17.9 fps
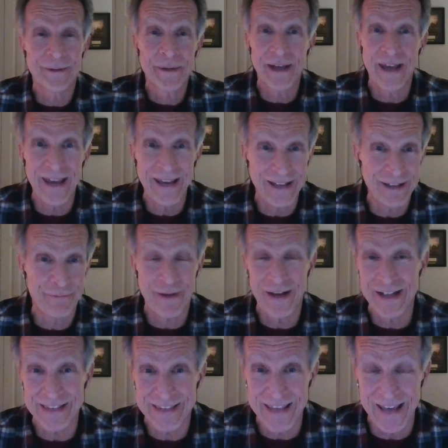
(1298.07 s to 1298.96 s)
okay if
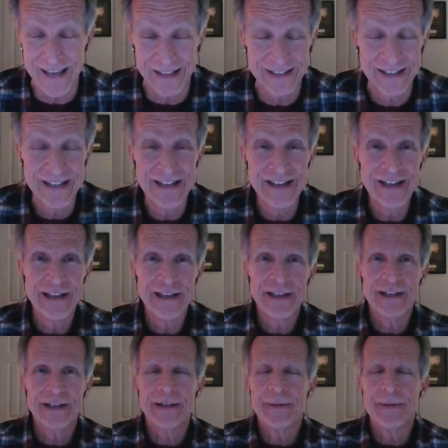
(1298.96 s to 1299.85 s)
anything
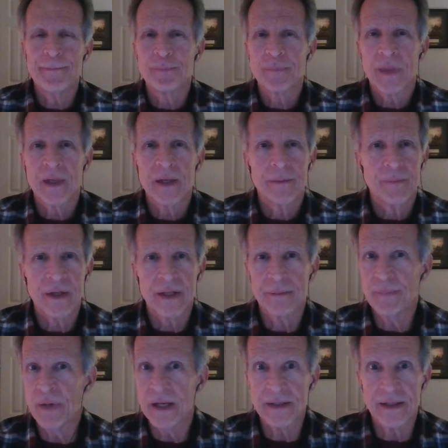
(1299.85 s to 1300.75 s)

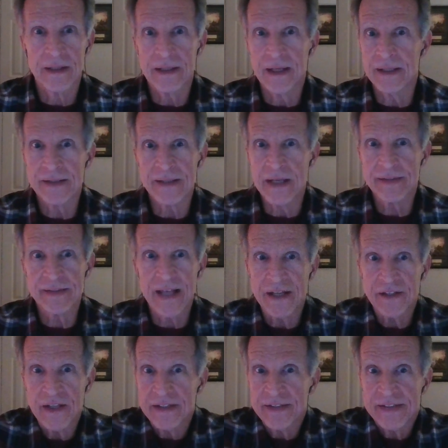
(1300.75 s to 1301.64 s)
but but it, it's
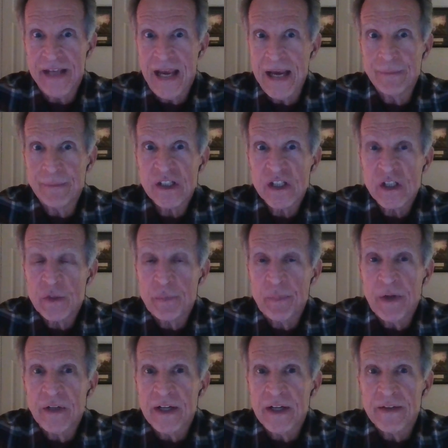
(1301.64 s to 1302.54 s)
that same
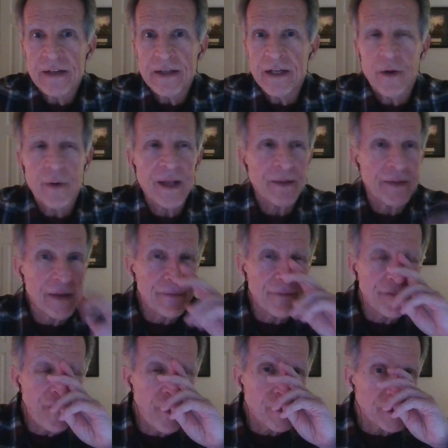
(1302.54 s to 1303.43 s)
spirit you know
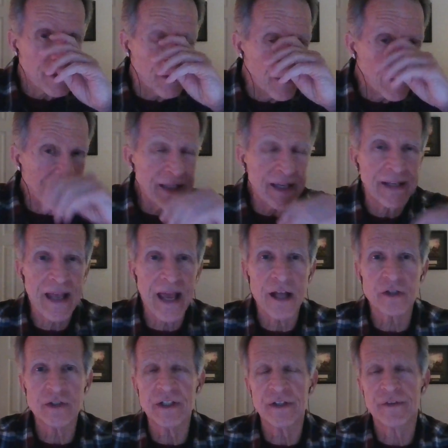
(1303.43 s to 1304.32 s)
it, folks look at the
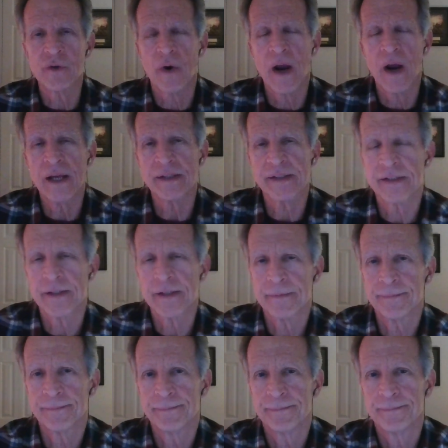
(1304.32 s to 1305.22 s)
analogy of
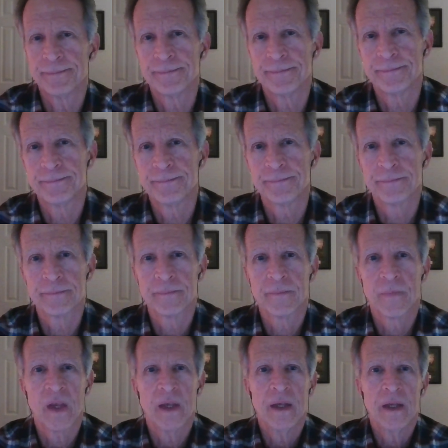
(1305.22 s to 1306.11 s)
christ
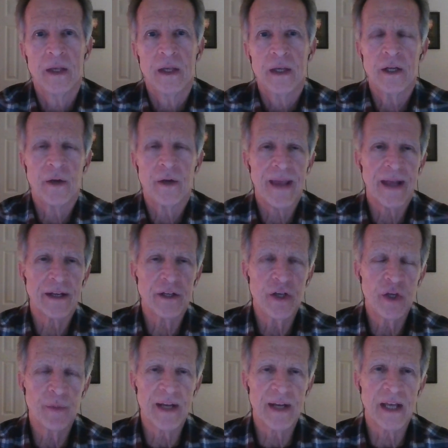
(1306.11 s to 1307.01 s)
you know he had a
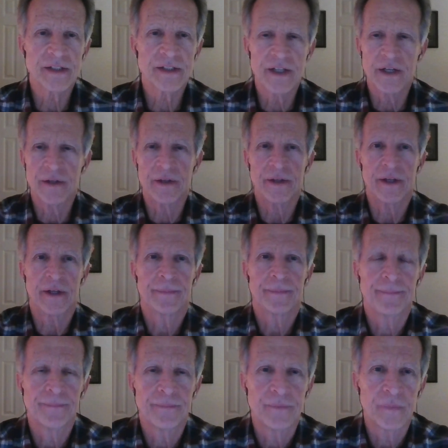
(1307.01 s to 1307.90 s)
human exterior
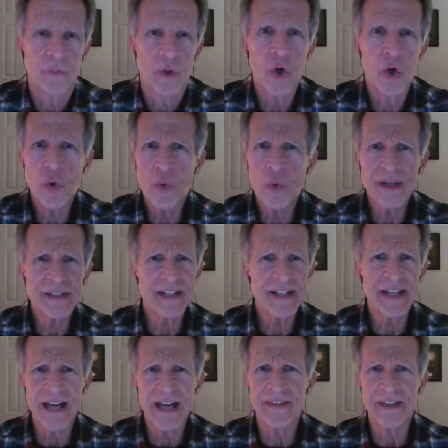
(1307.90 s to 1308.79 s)
who
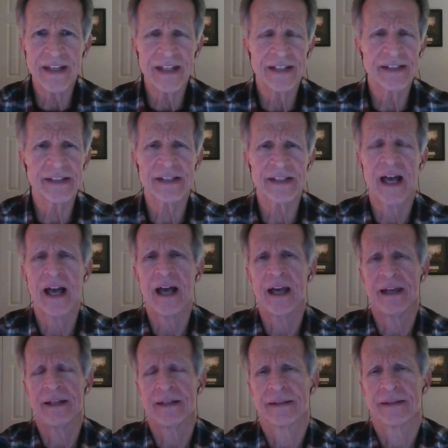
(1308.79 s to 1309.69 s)
was he on the
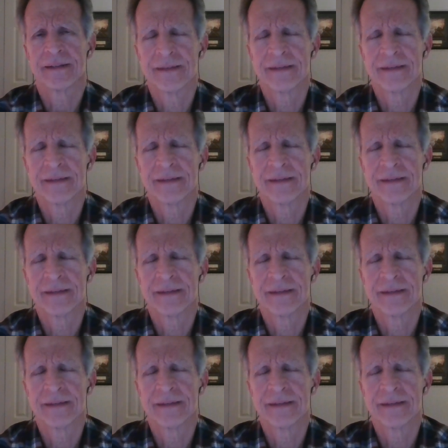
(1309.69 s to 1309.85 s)
inside